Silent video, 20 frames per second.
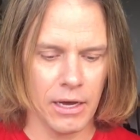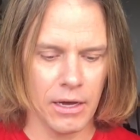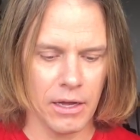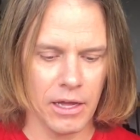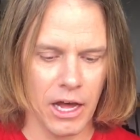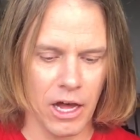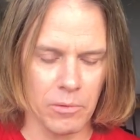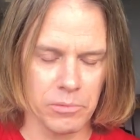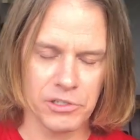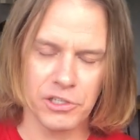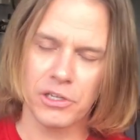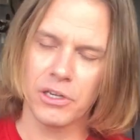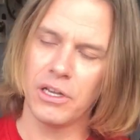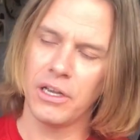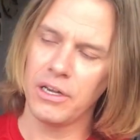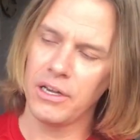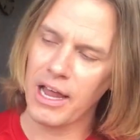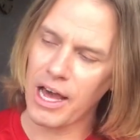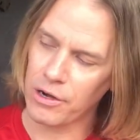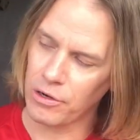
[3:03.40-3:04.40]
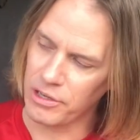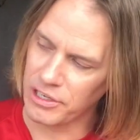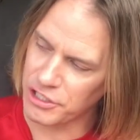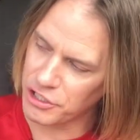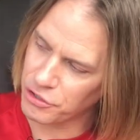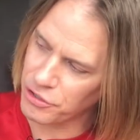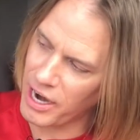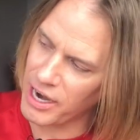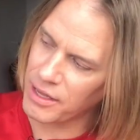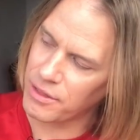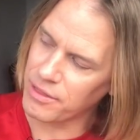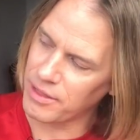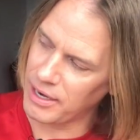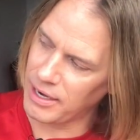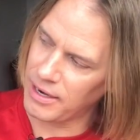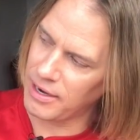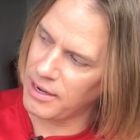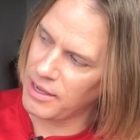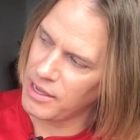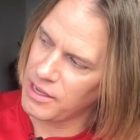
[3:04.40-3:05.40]
helps not only
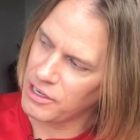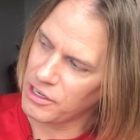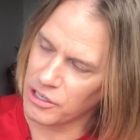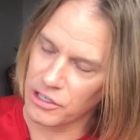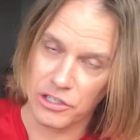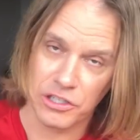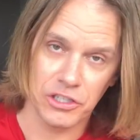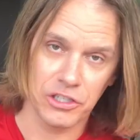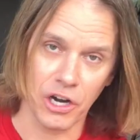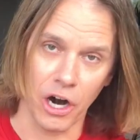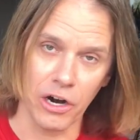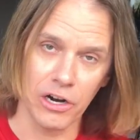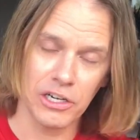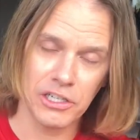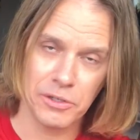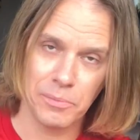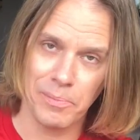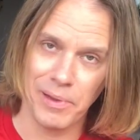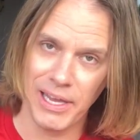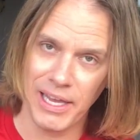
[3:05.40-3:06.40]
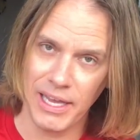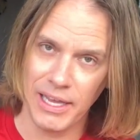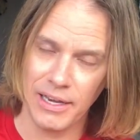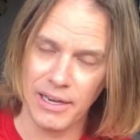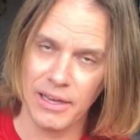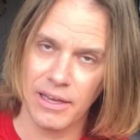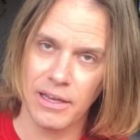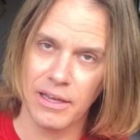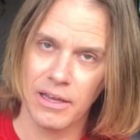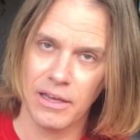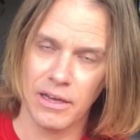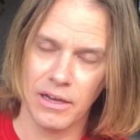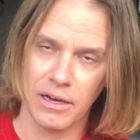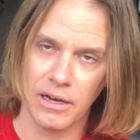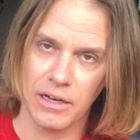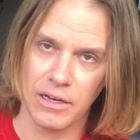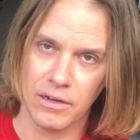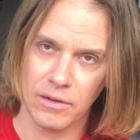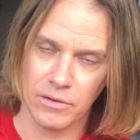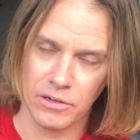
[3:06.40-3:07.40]
strengthen your start speed,
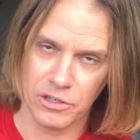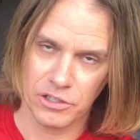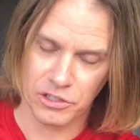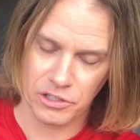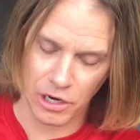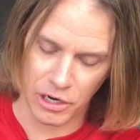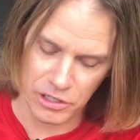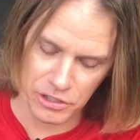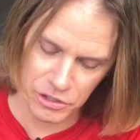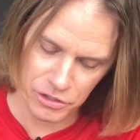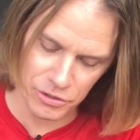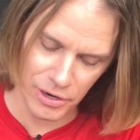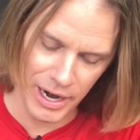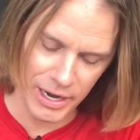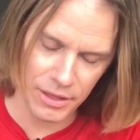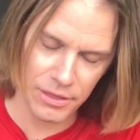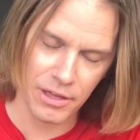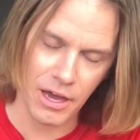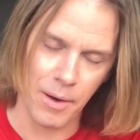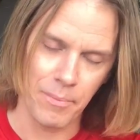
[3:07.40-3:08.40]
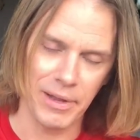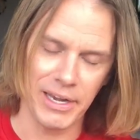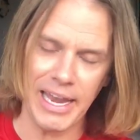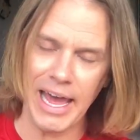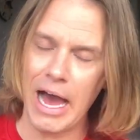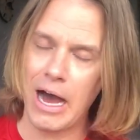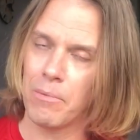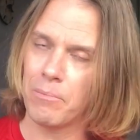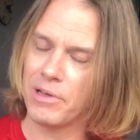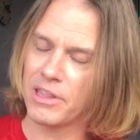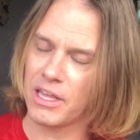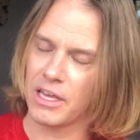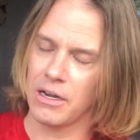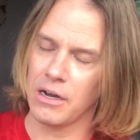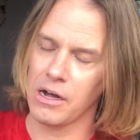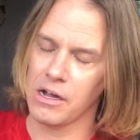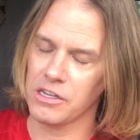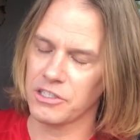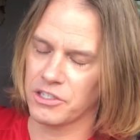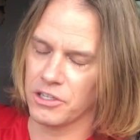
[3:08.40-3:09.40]
your start strength coming down, but then
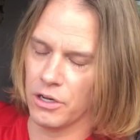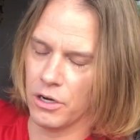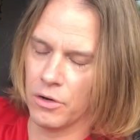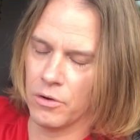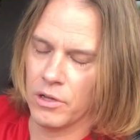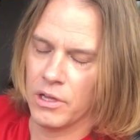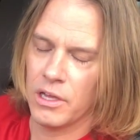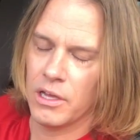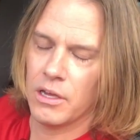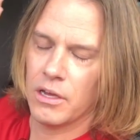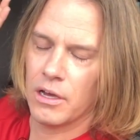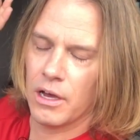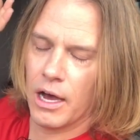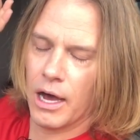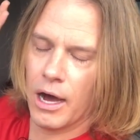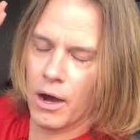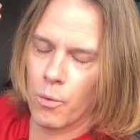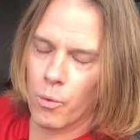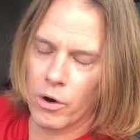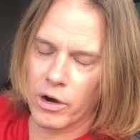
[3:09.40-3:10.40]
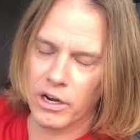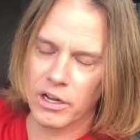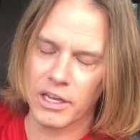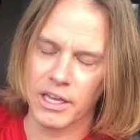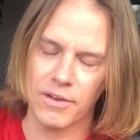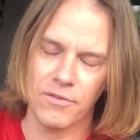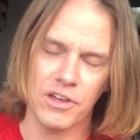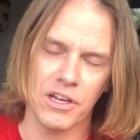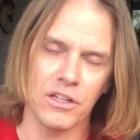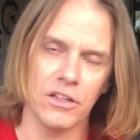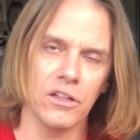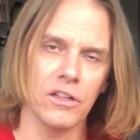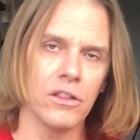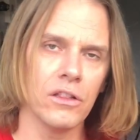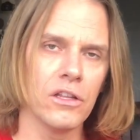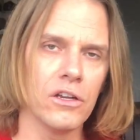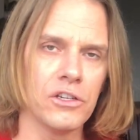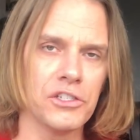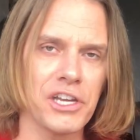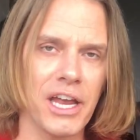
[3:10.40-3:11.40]
also give you a
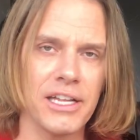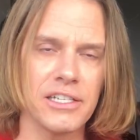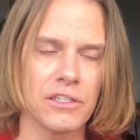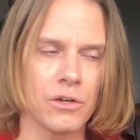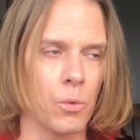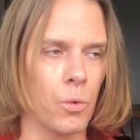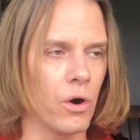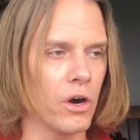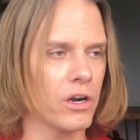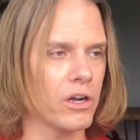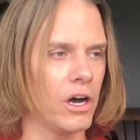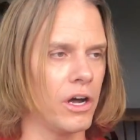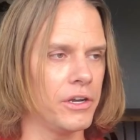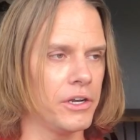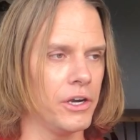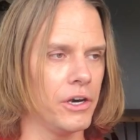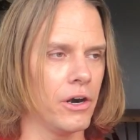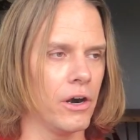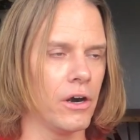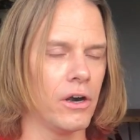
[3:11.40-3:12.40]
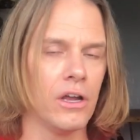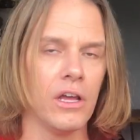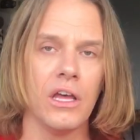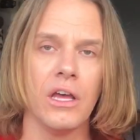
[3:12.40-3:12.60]
little chance to work on your